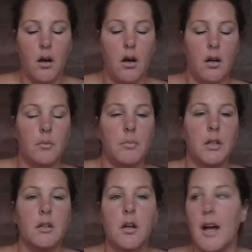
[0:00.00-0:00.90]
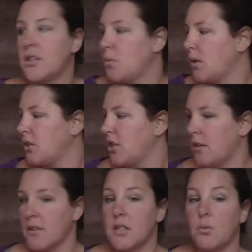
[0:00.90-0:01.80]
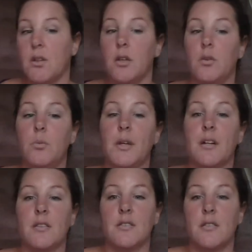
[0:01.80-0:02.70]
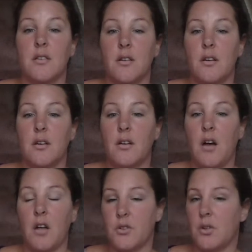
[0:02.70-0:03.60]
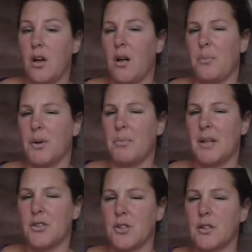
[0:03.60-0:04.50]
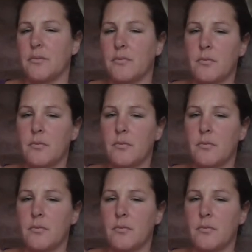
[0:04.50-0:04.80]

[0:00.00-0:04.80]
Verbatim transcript: I just wanted to share this with you because I'll show you, I'll put a picture